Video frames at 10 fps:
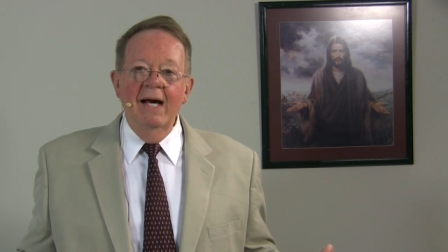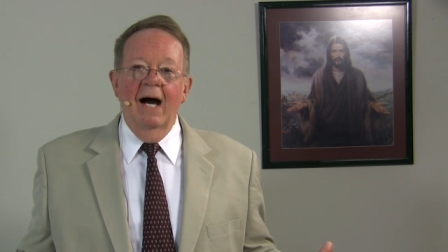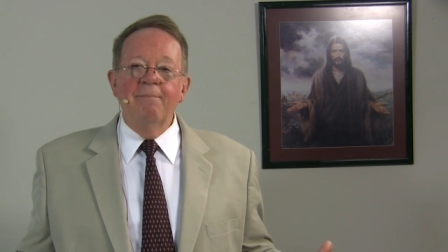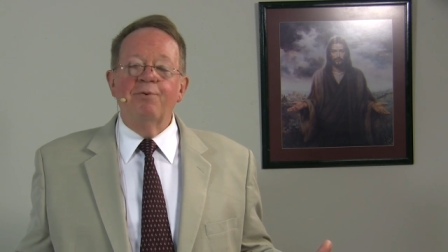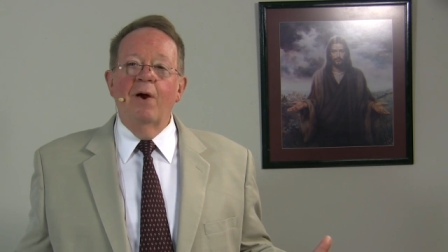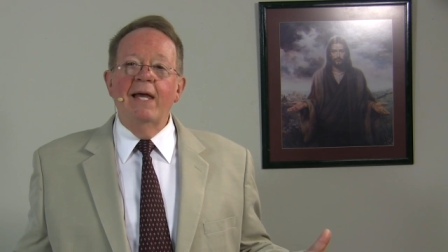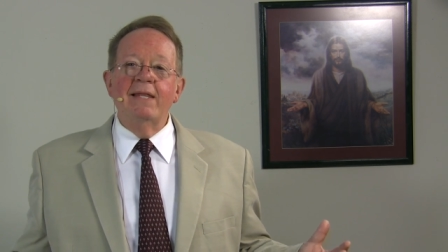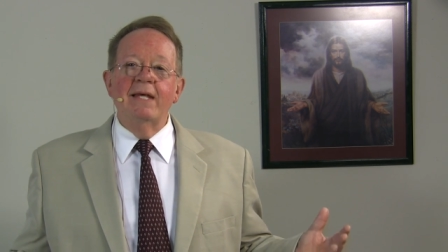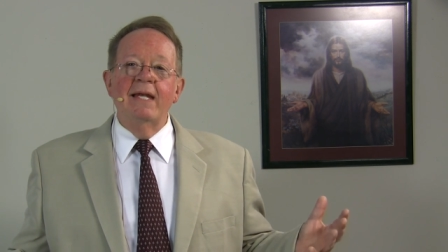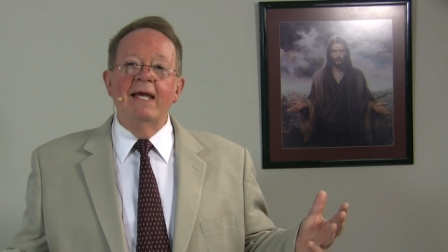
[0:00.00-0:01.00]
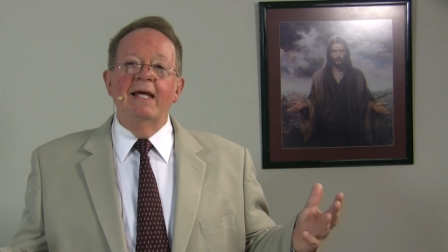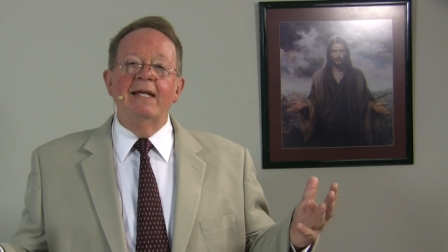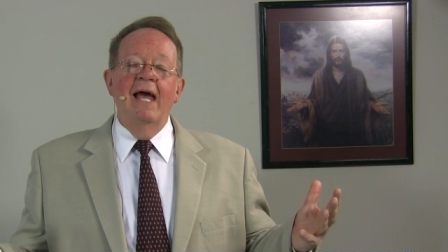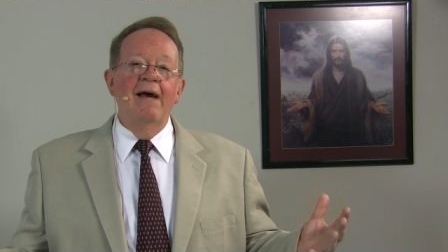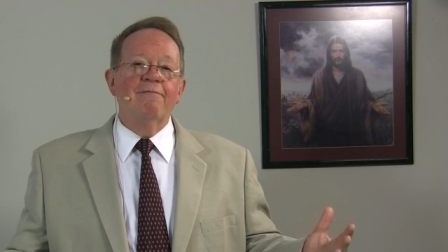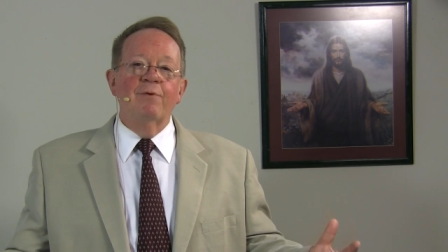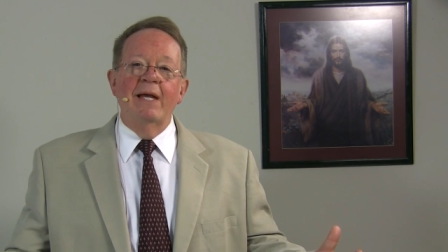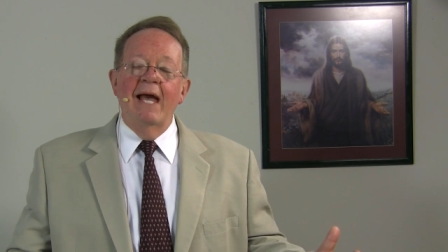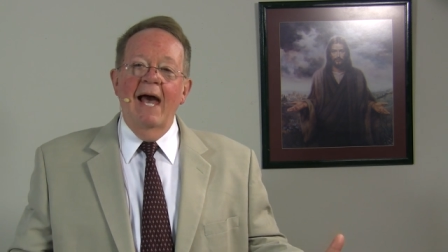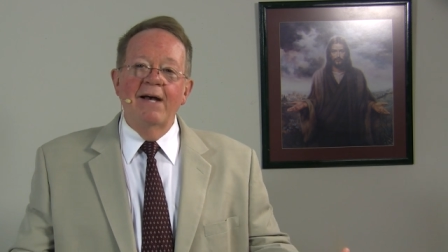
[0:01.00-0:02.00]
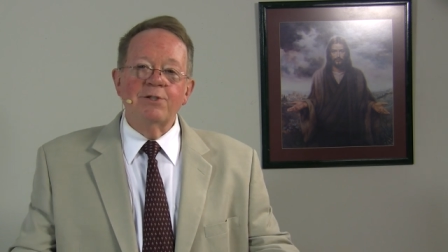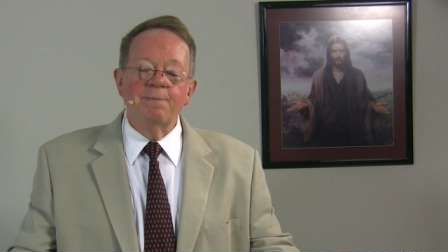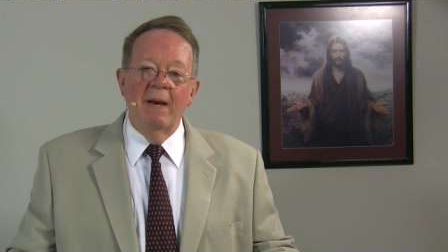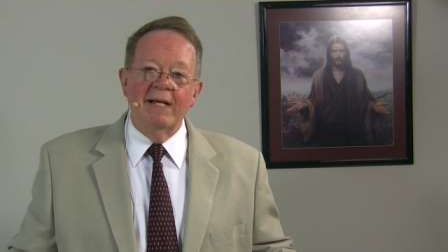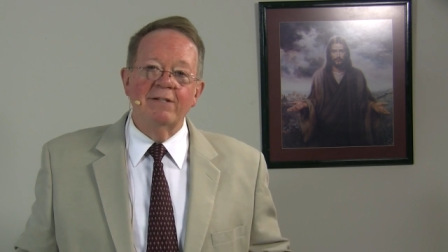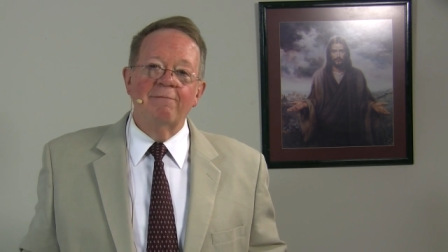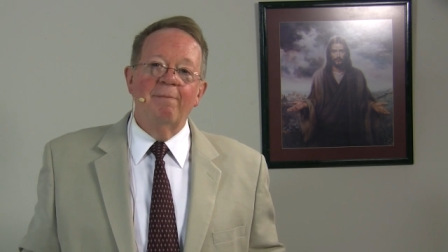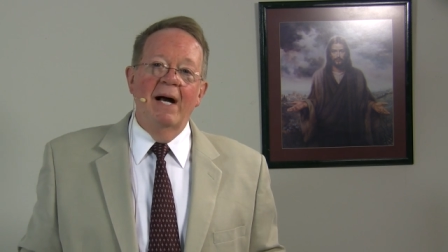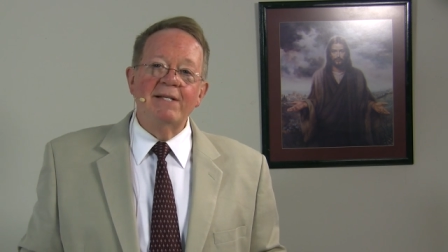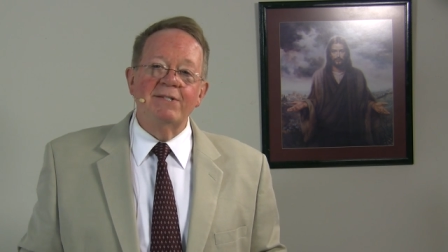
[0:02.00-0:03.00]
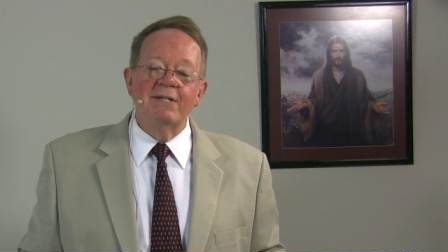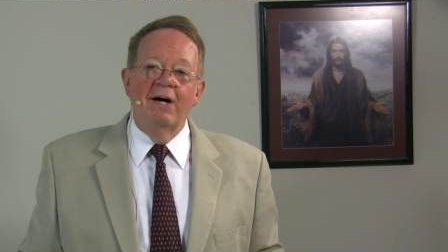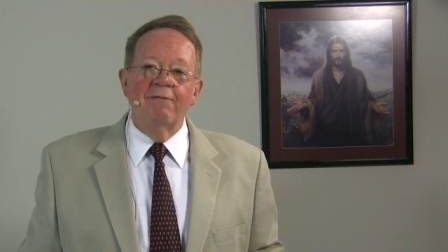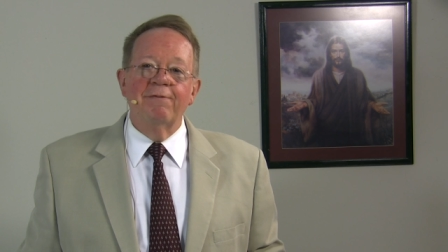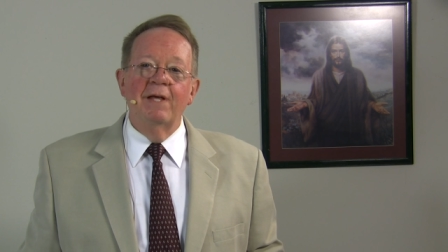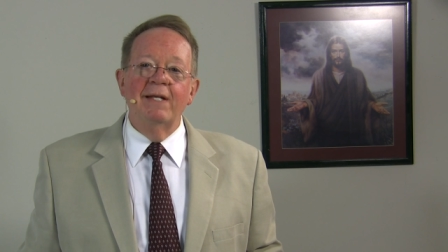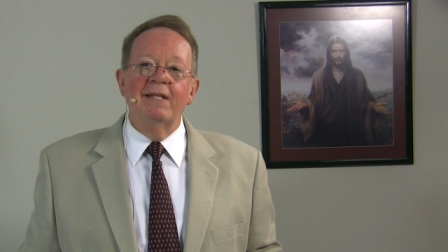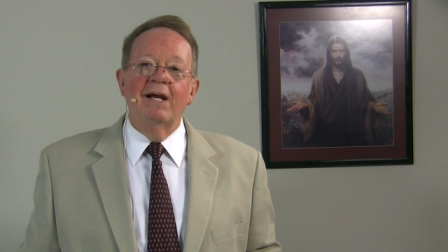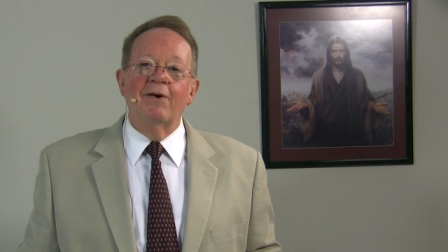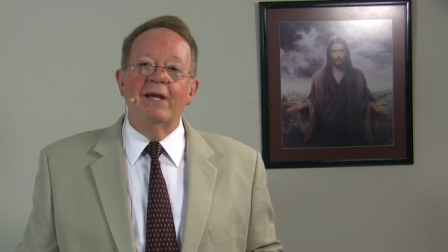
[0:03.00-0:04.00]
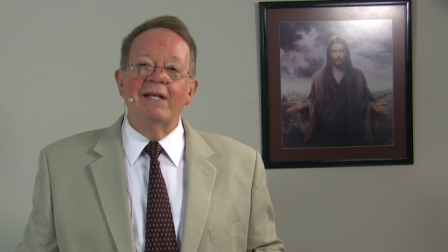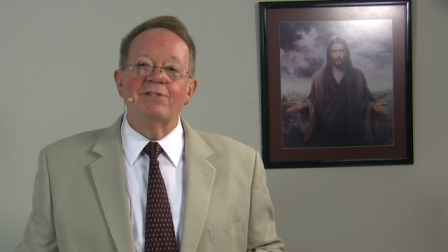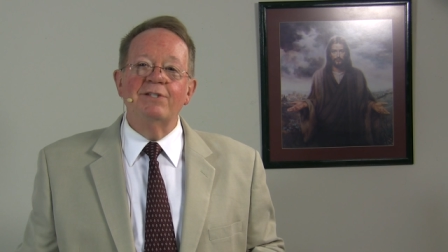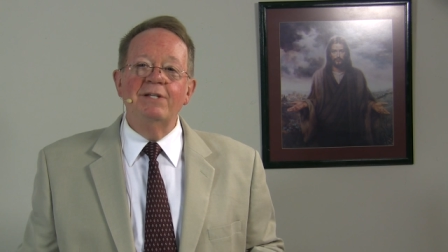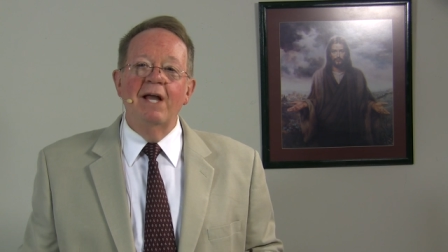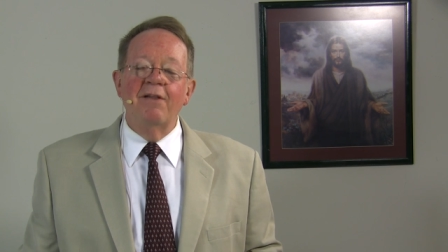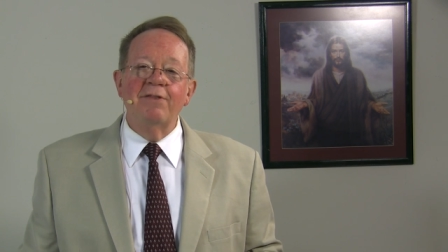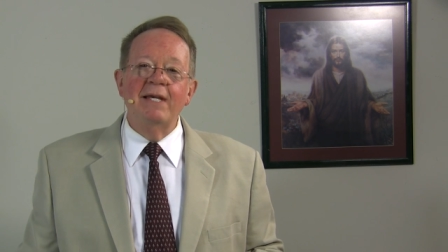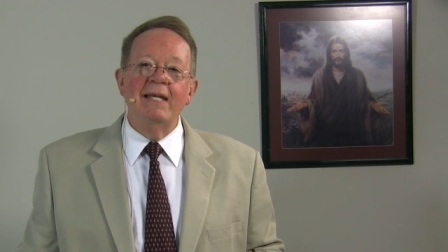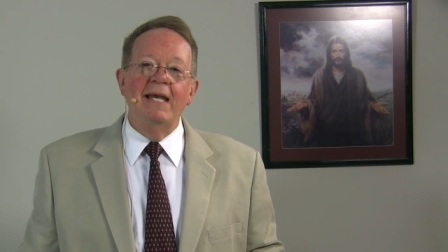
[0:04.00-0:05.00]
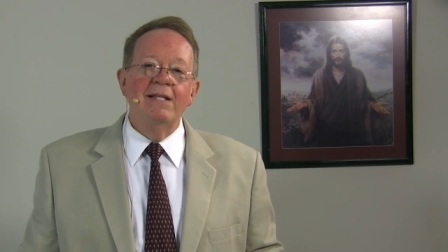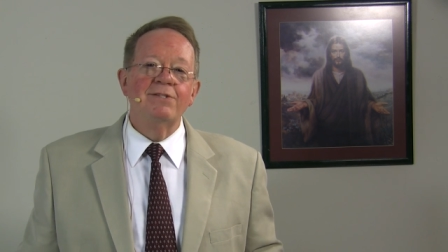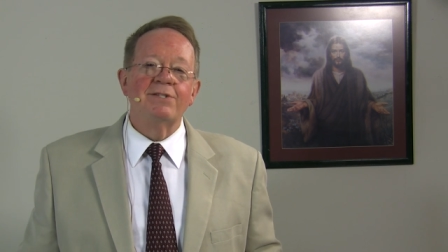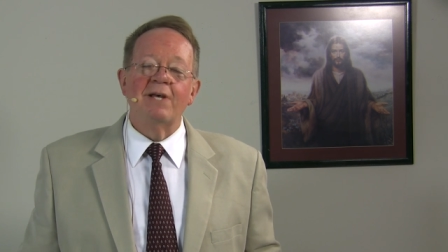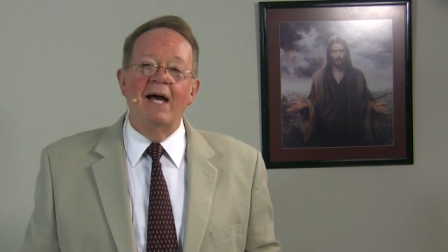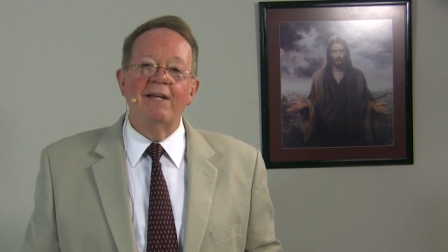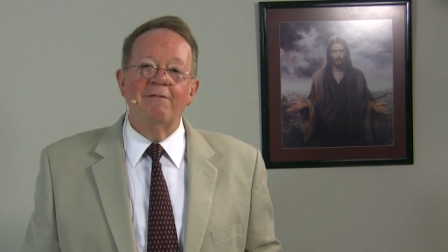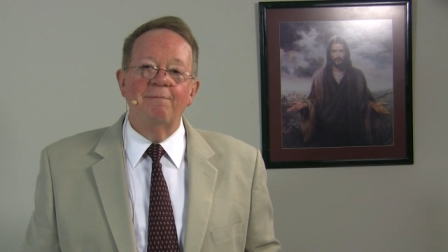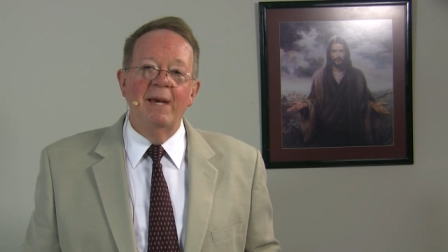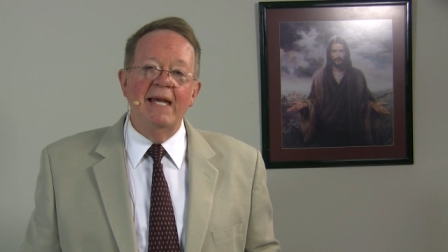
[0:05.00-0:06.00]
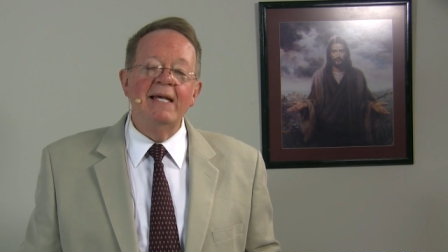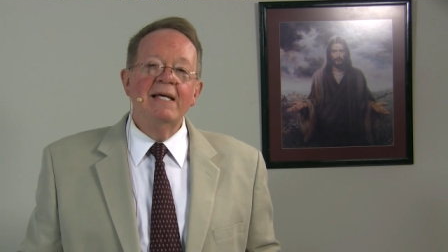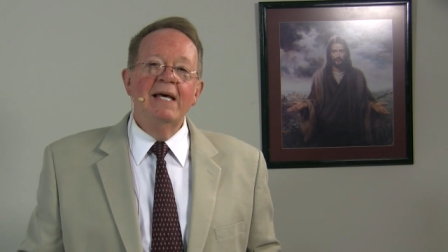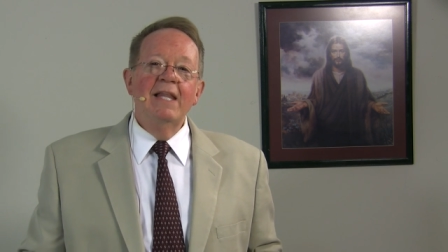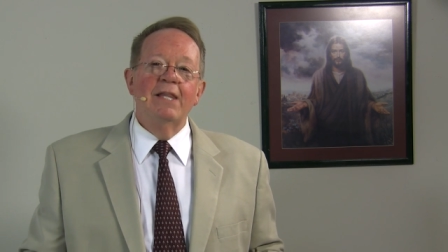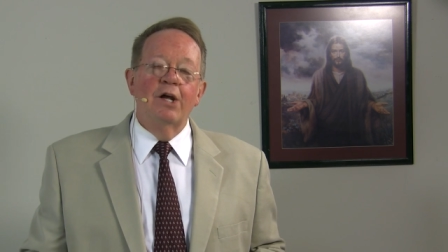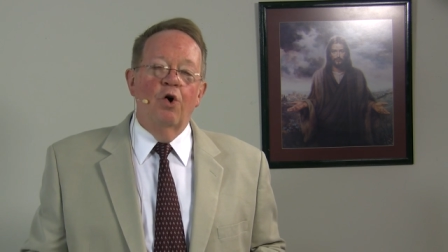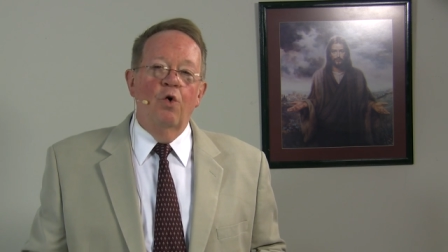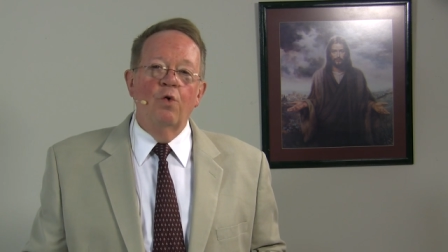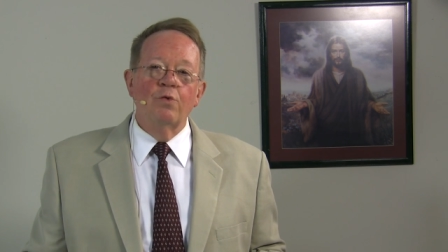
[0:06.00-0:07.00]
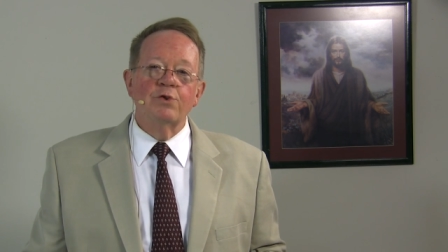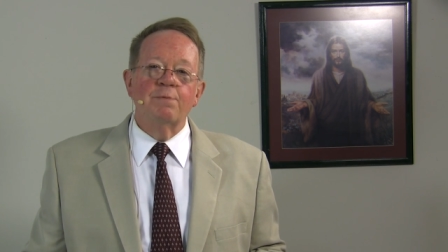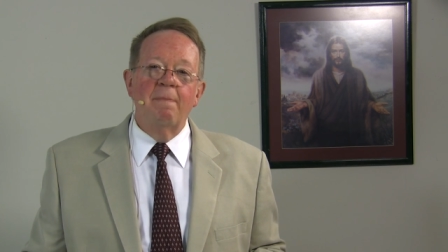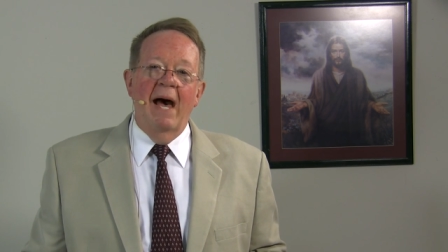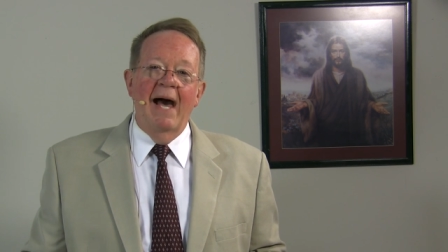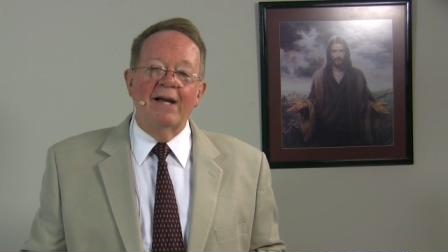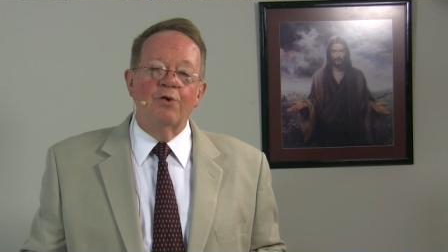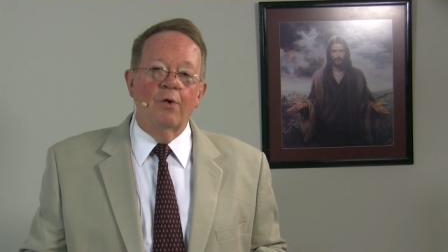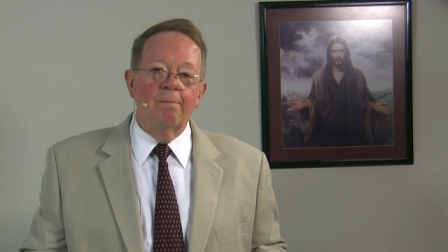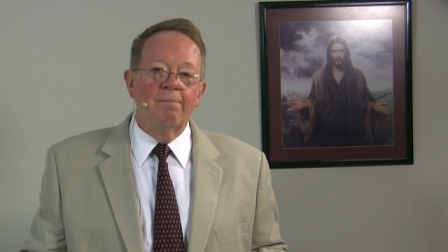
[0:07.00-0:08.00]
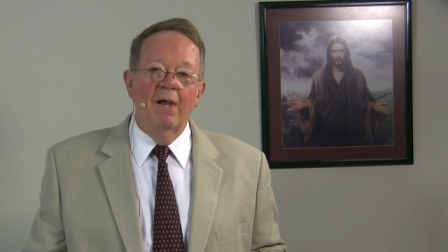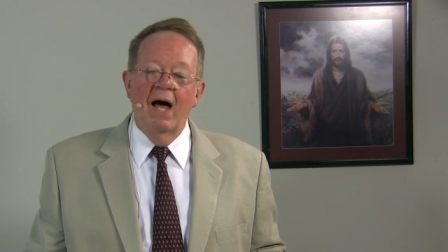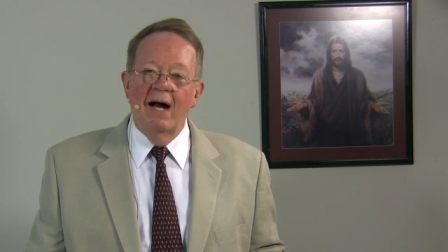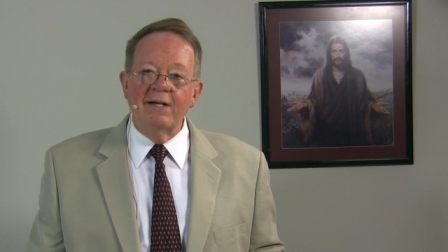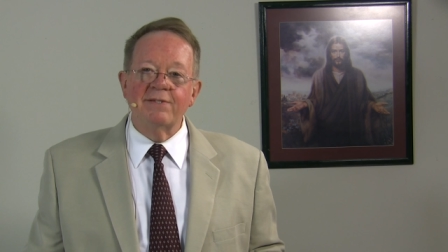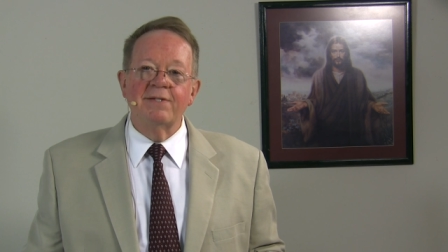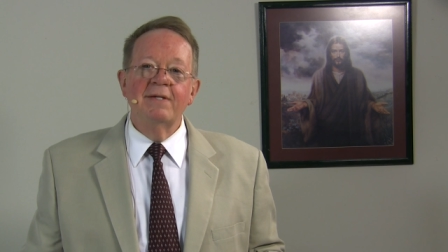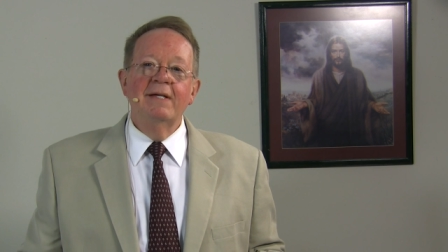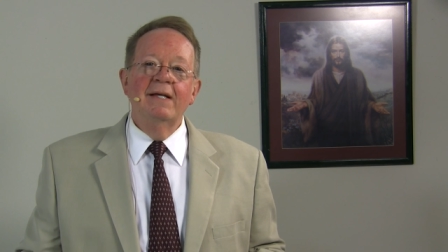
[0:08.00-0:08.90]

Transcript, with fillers: I pray that in every aspect of myself that there is nothing inside of me that holds back or blocks